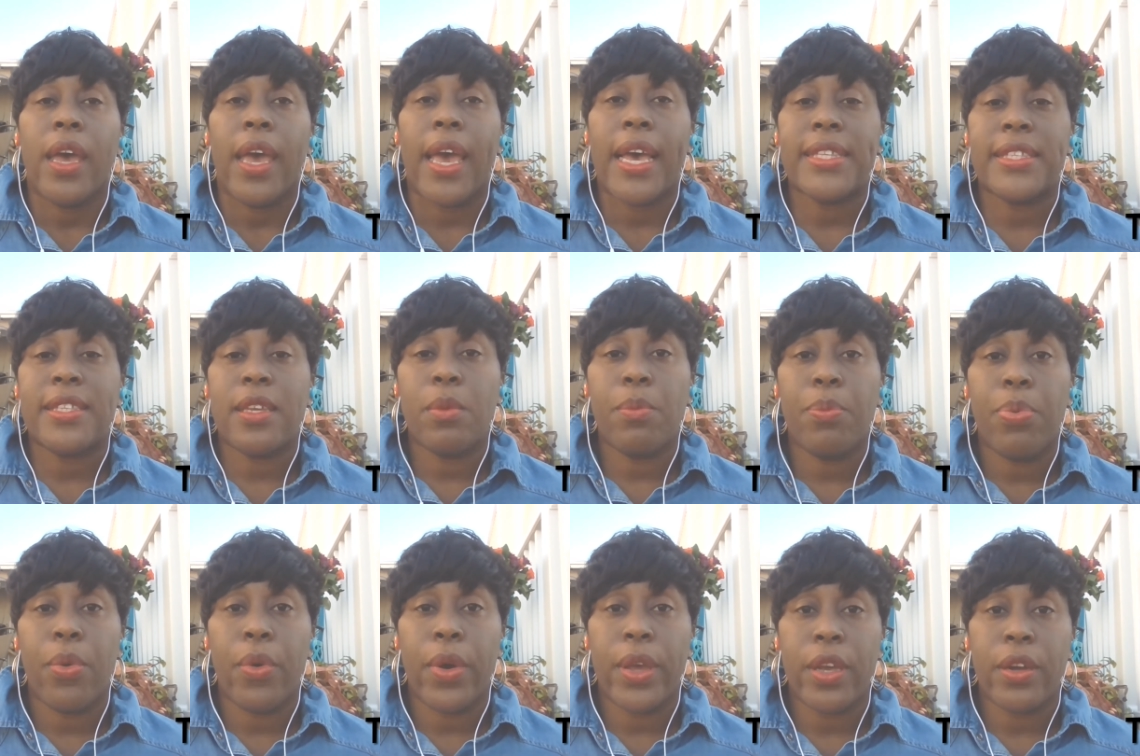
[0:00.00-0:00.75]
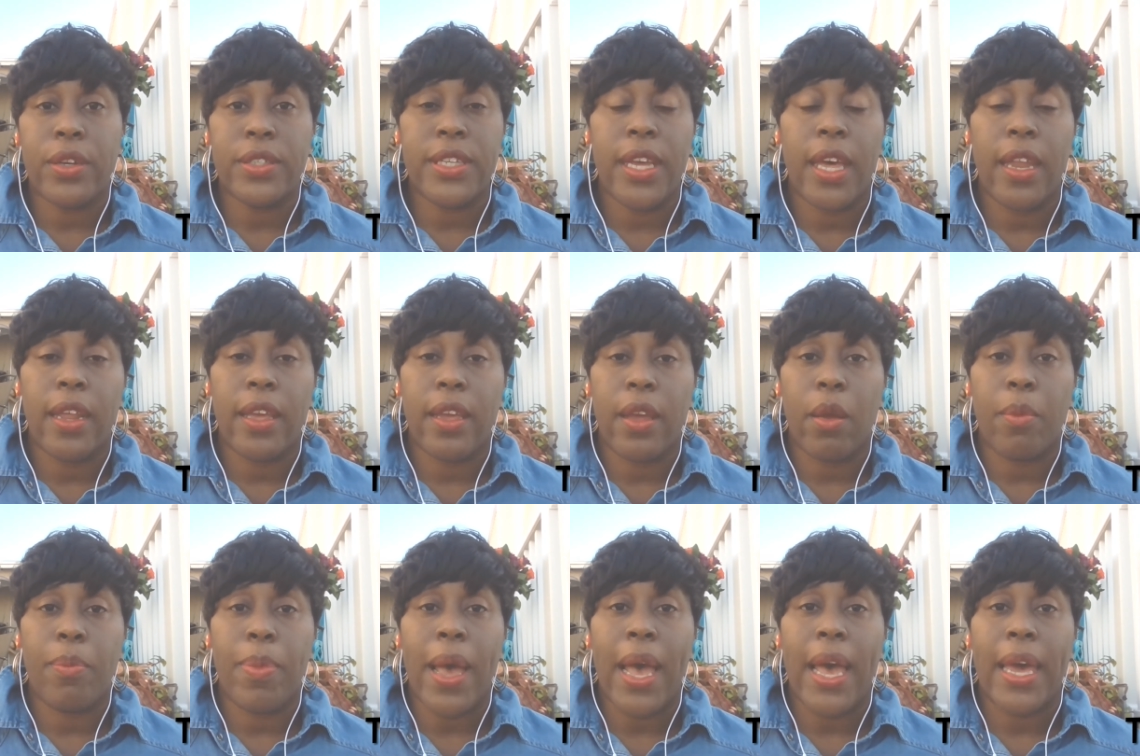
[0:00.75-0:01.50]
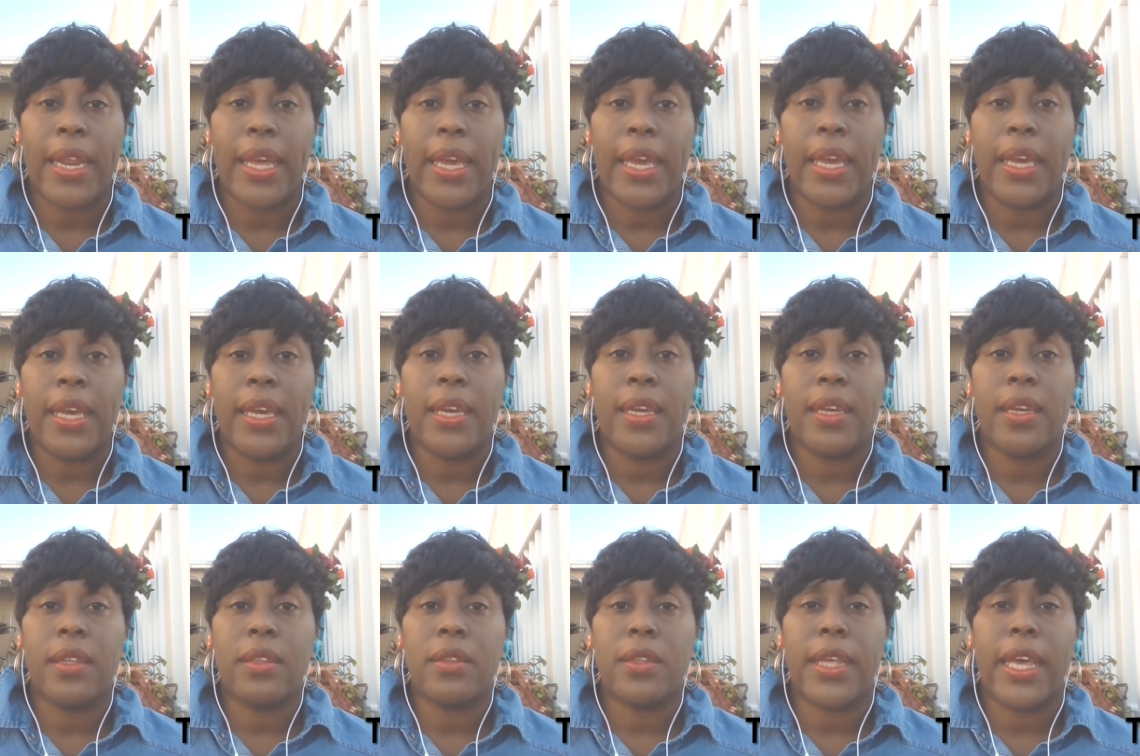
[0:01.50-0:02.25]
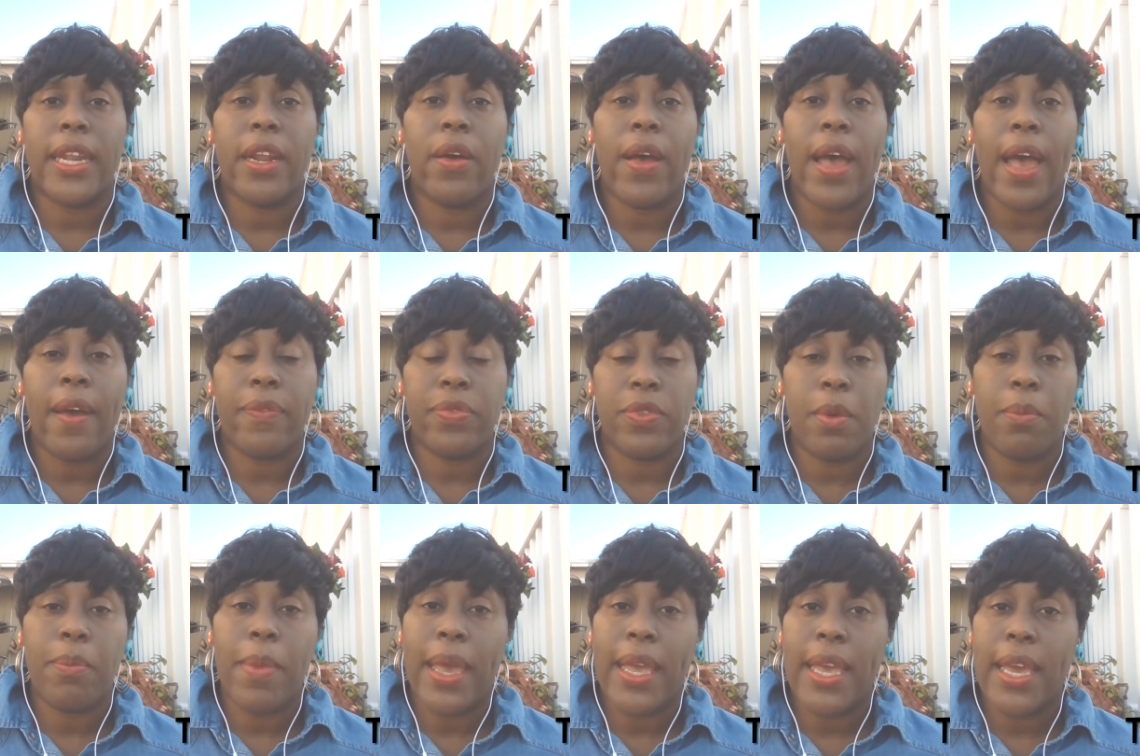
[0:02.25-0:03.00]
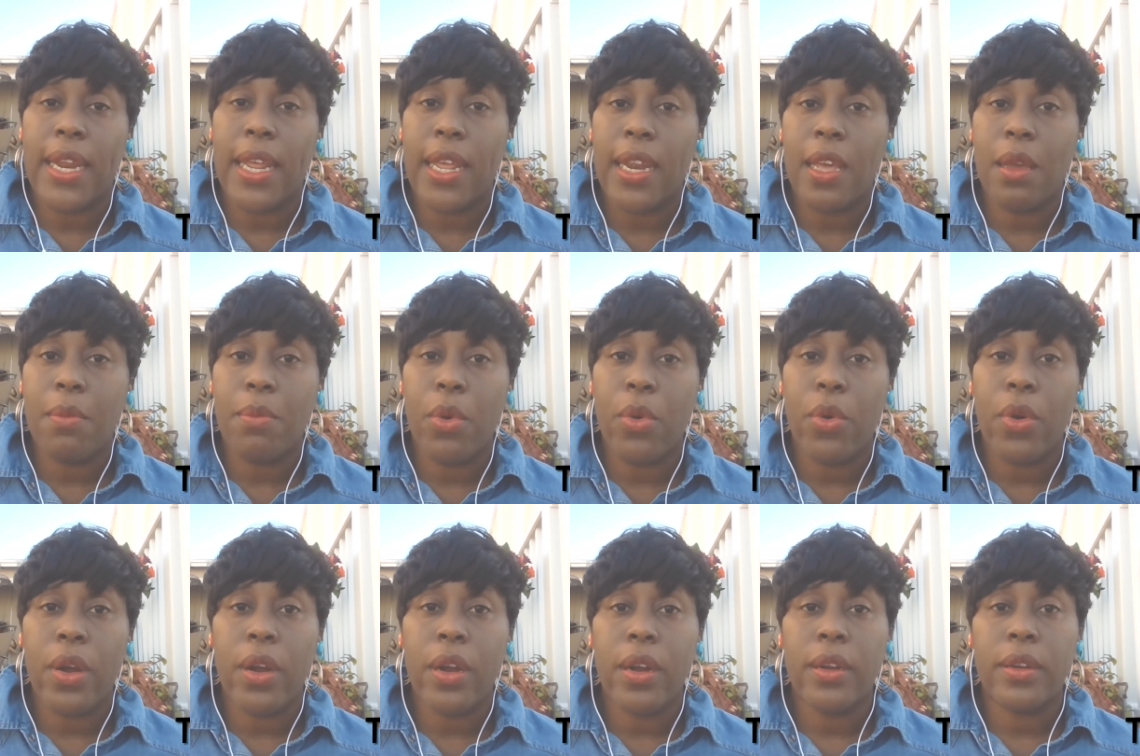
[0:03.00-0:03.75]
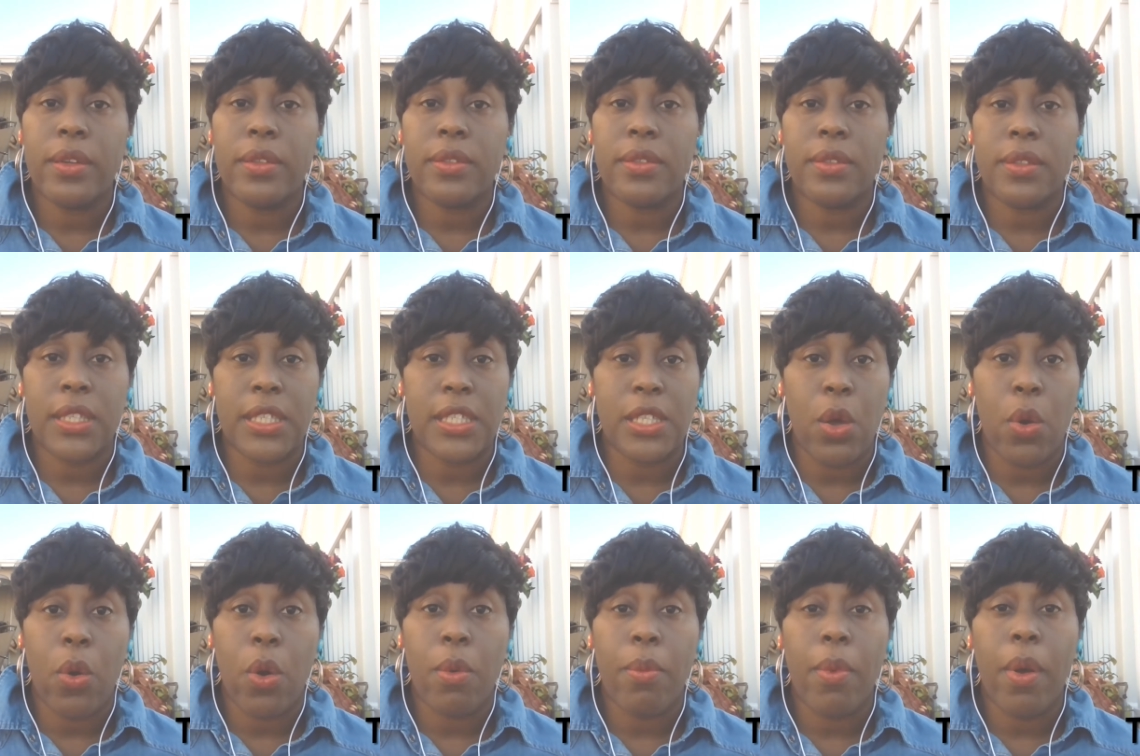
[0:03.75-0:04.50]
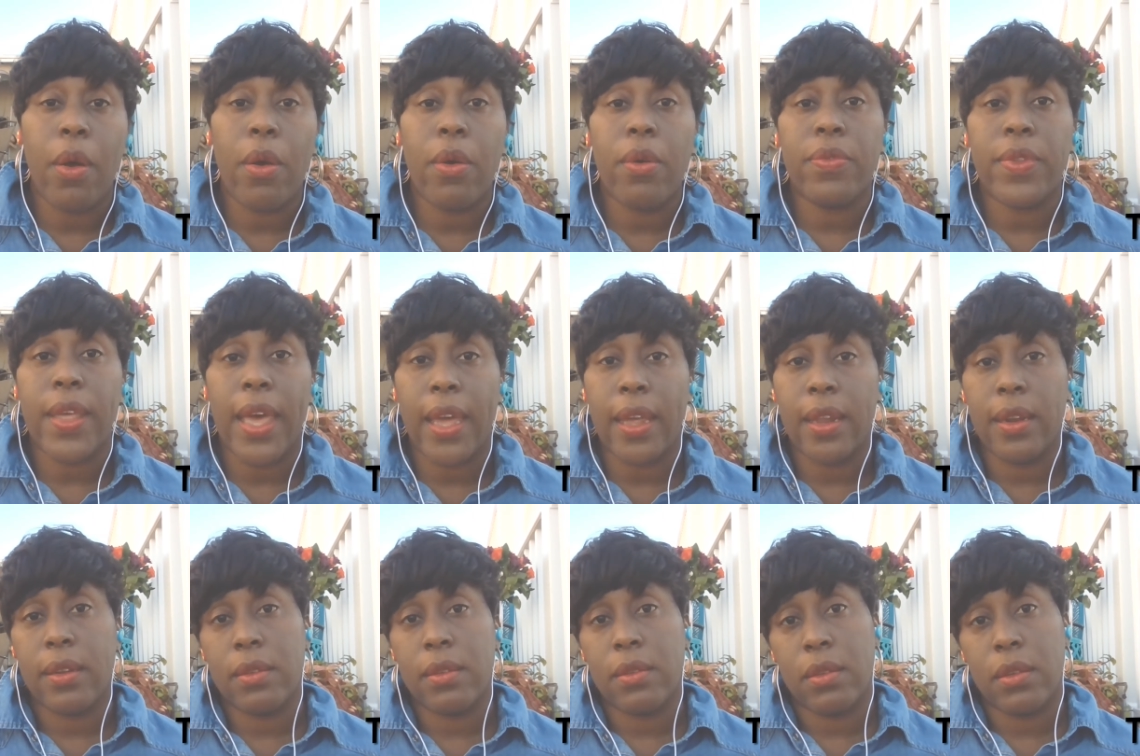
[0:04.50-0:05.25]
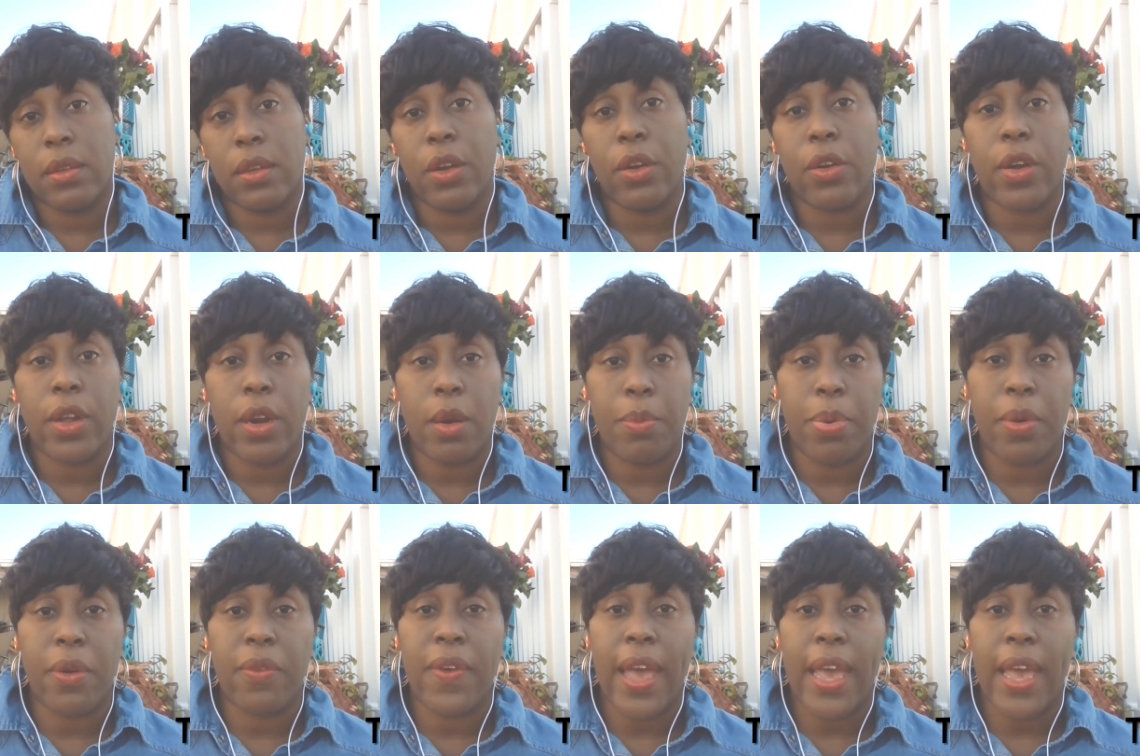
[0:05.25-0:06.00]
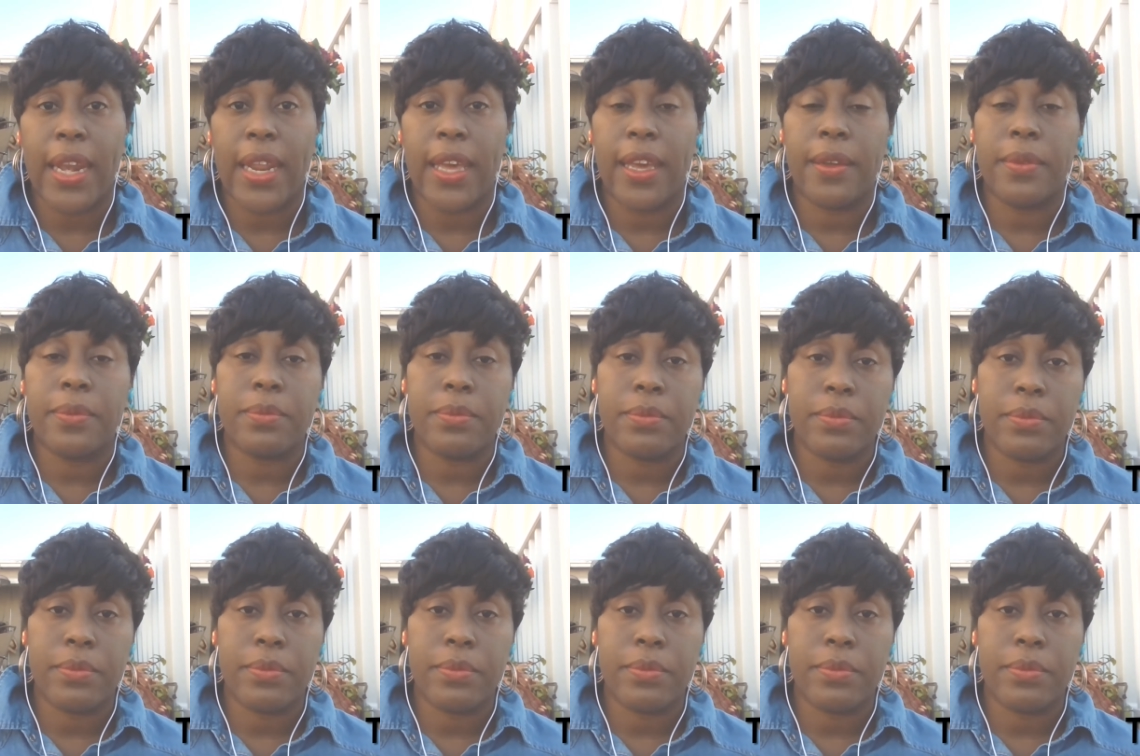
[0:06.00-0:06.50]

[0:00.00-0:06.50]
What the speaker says: at some point you're telling your body they don't have to make it anymore, this hormone, that you're going to provide it.